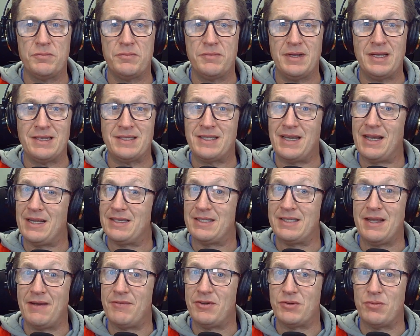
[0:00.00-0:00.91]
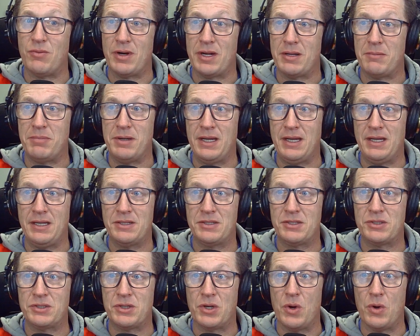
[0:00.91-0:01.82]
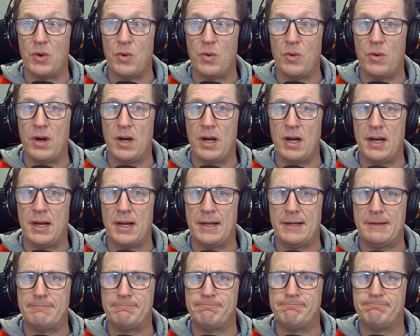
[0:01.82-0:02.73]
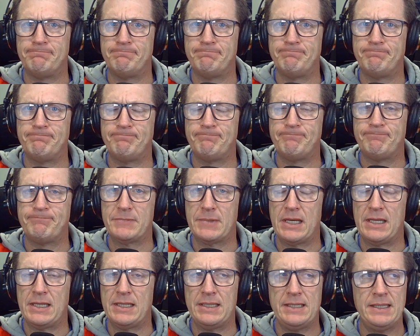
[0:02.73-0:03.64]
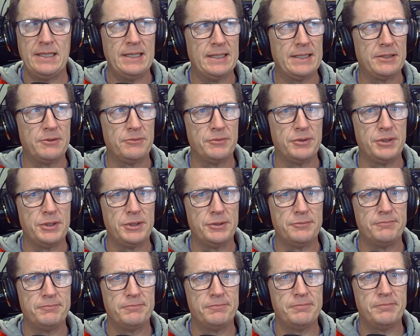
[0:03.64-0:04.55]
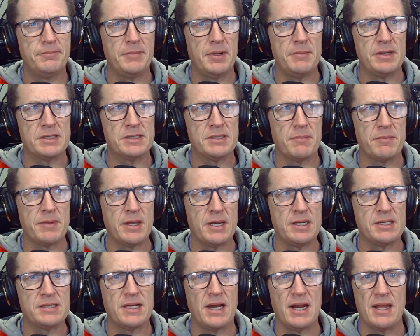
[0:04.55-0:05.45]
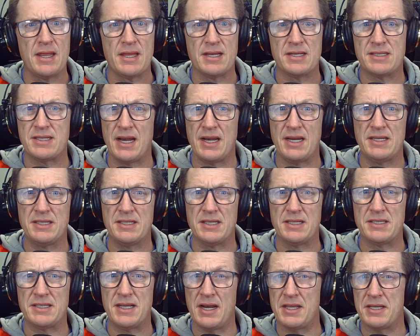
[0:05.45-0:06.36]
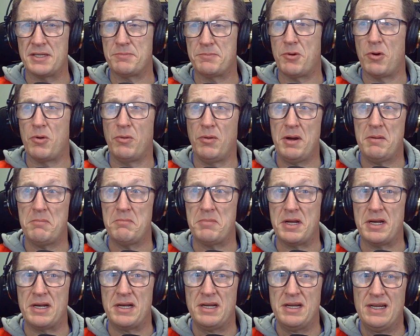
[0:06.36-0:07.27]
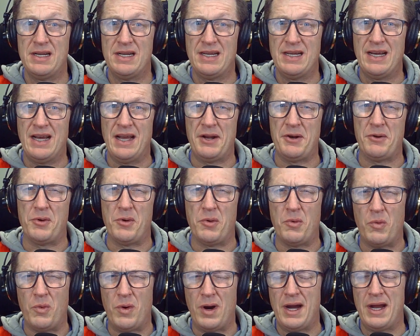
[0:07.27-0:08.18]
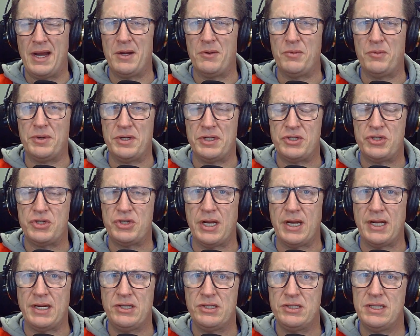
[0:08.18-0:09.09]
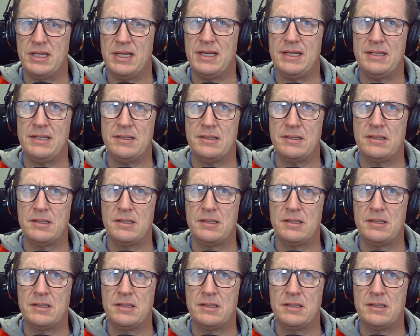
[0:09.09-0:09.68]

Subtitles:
It said 720p. So yeah, I don't know. Maybe it's something inside of the settings inside of this program, but I don't know why it would change that.